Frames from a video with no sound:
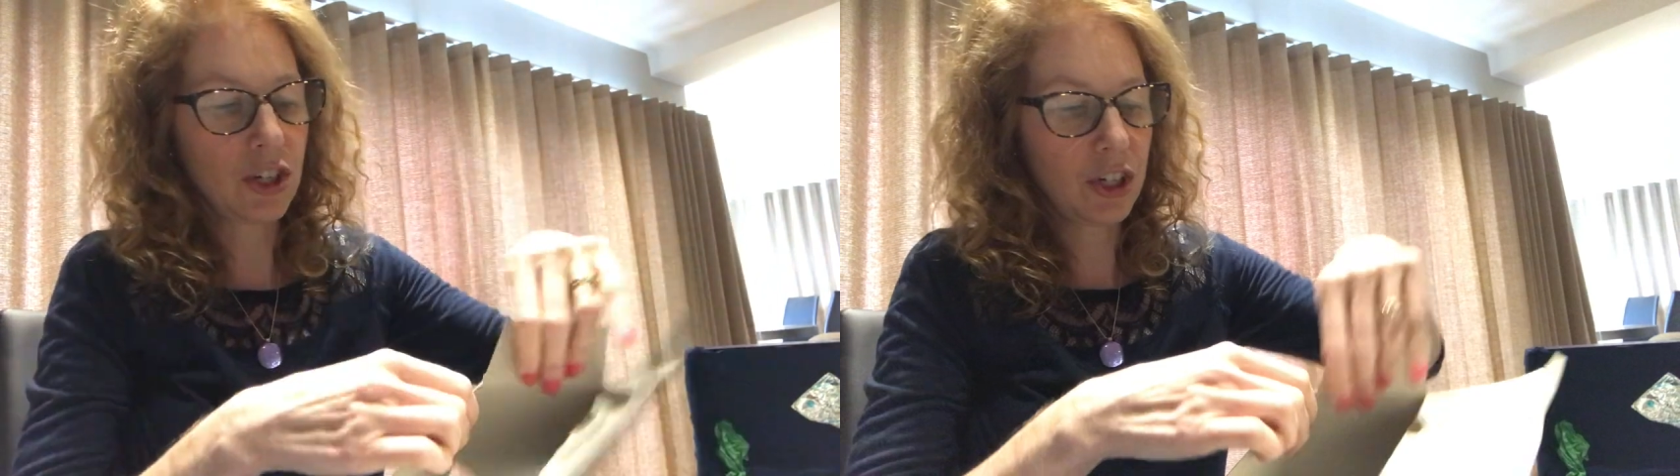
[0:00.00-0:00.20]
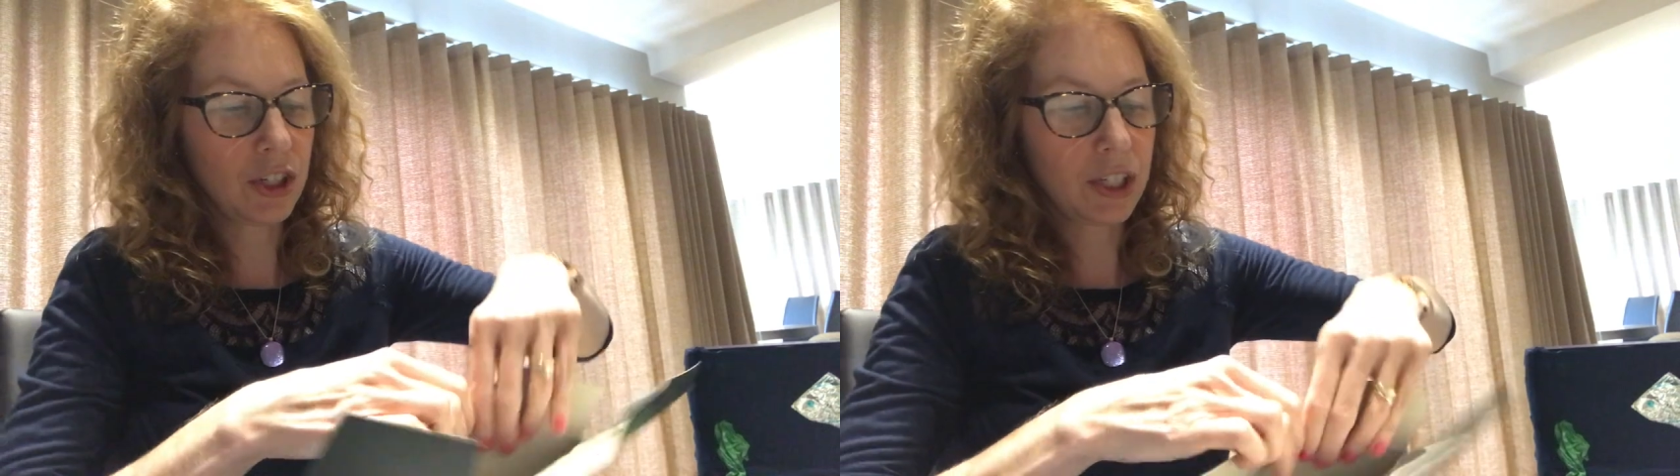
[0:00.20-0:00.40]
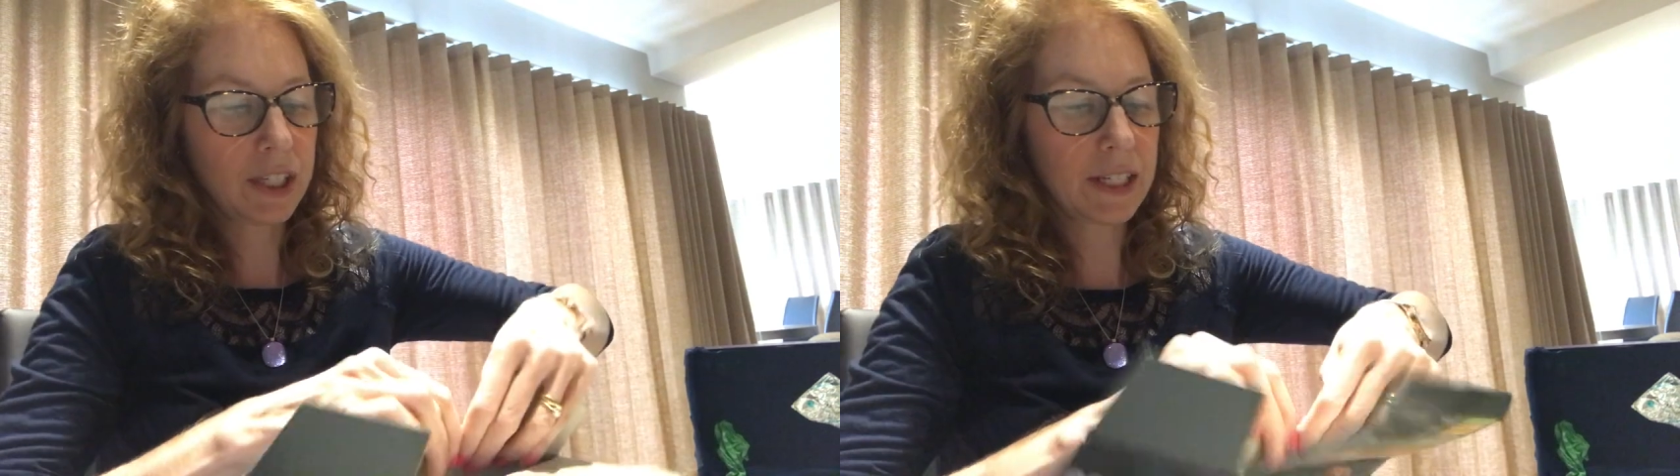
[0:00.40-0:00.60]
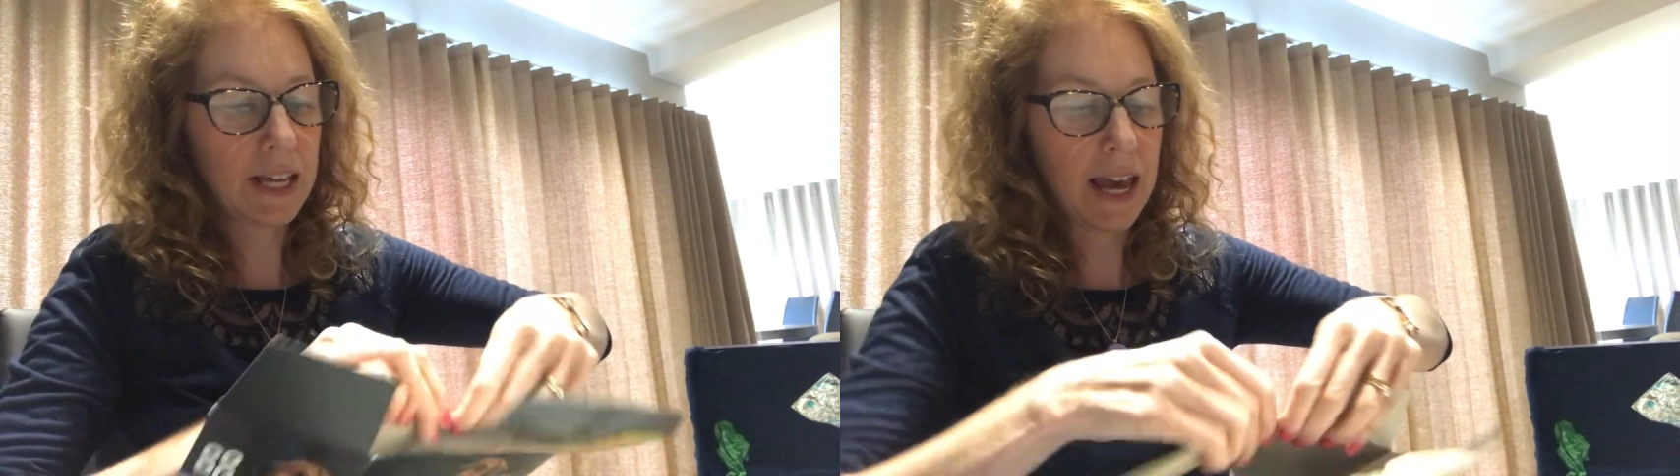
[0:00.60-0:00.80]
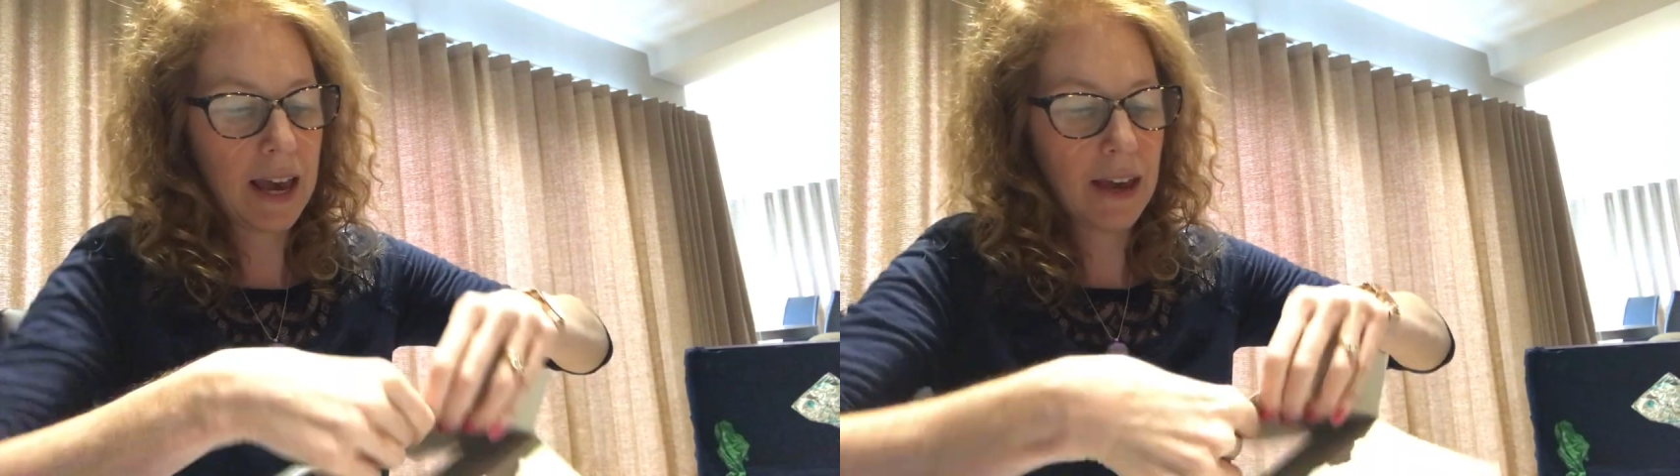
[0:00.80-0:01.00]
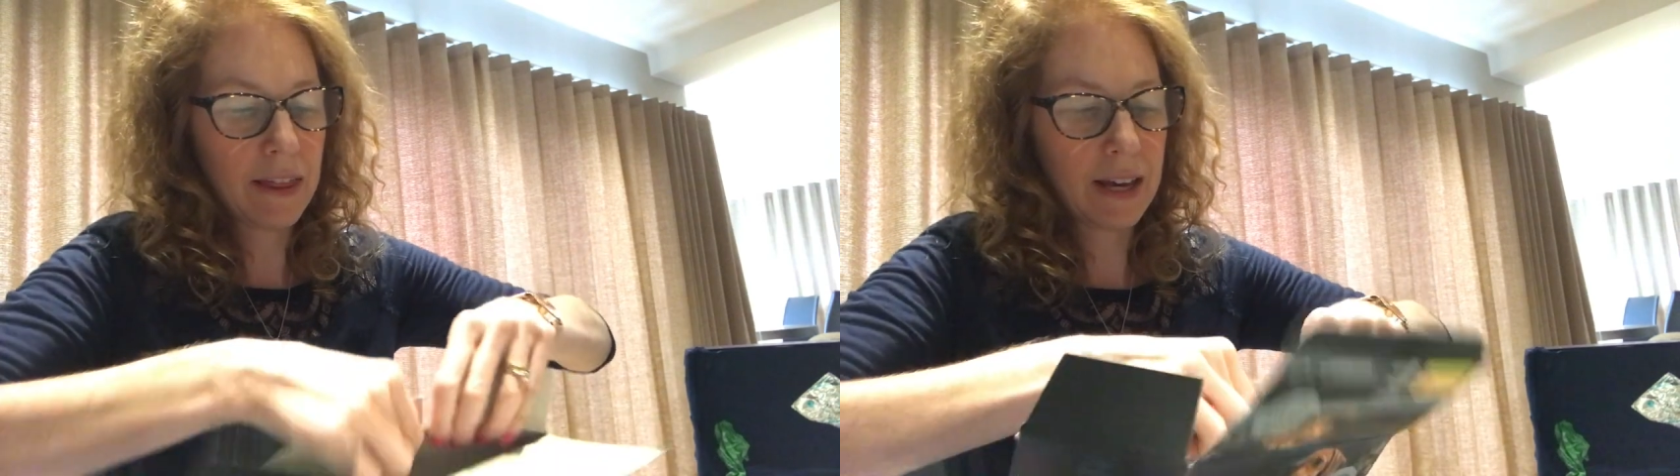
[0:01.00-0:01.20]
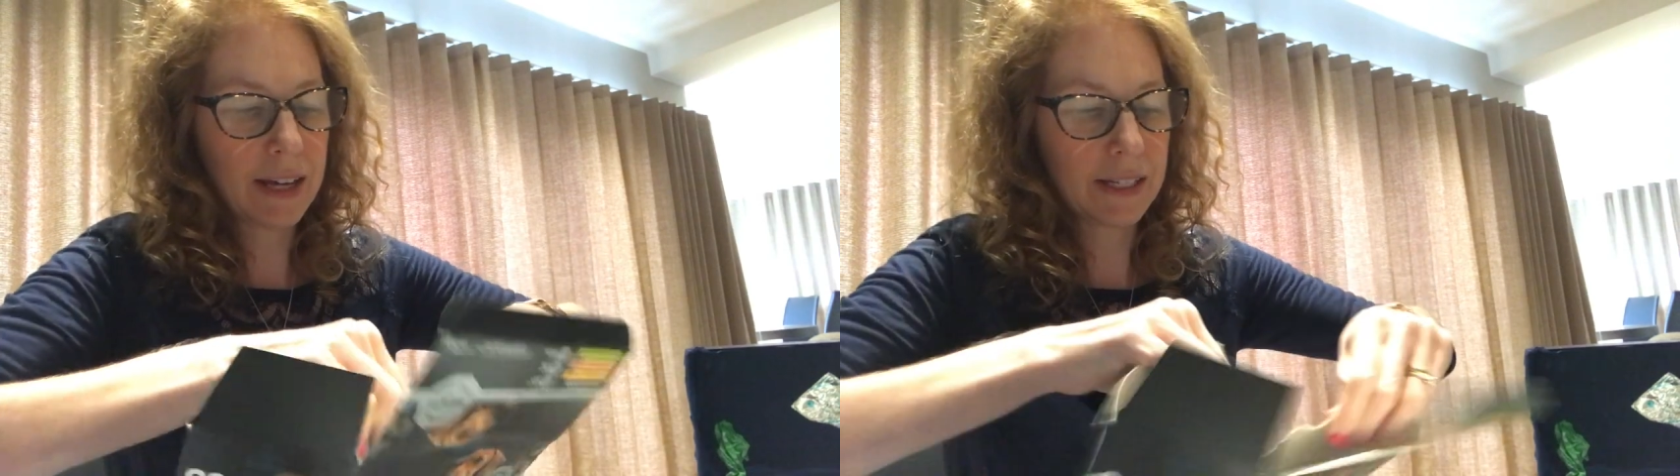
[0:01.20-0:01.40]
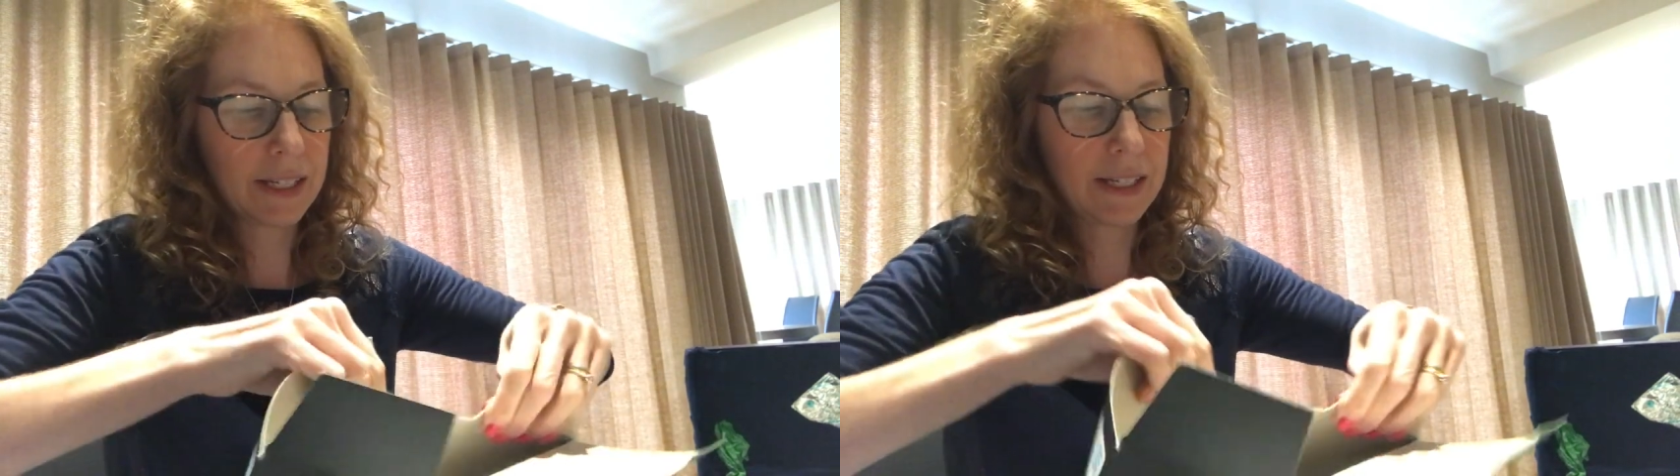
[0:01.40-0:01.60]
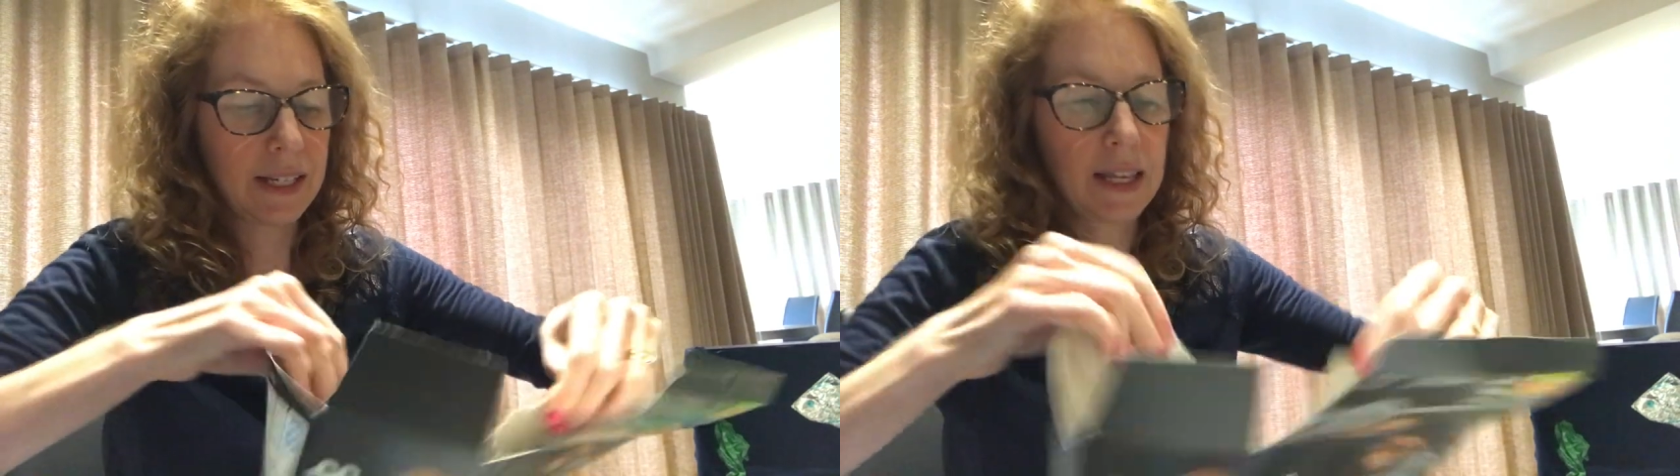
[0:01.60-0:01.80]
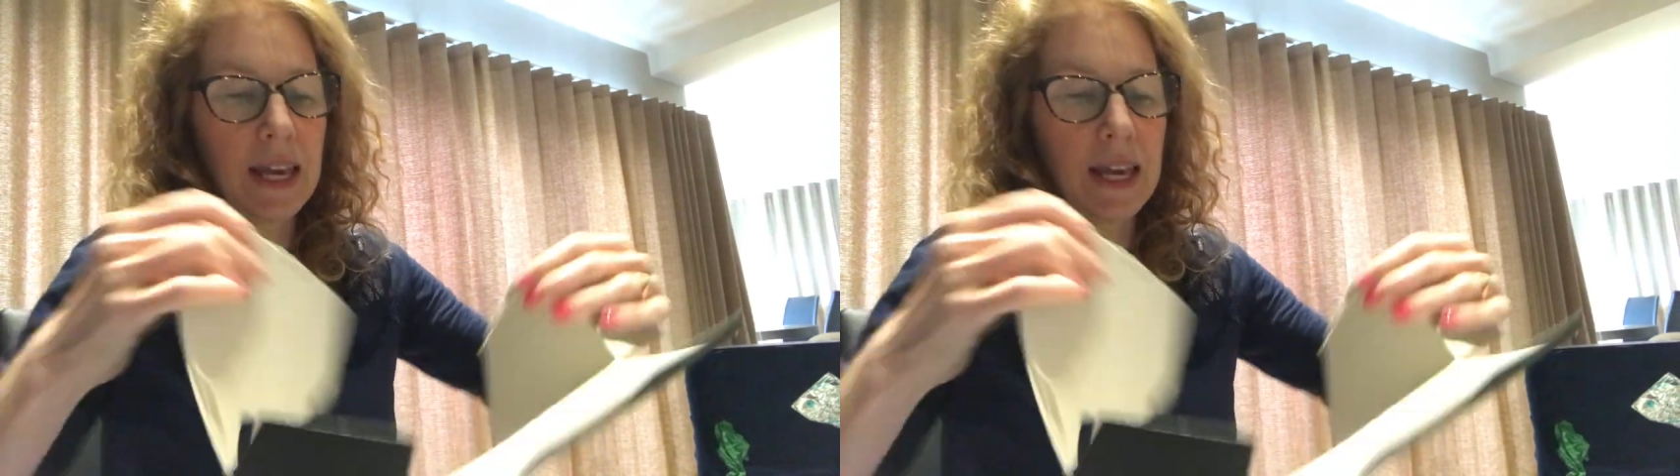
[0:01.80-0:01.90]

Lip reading: You can just tear that,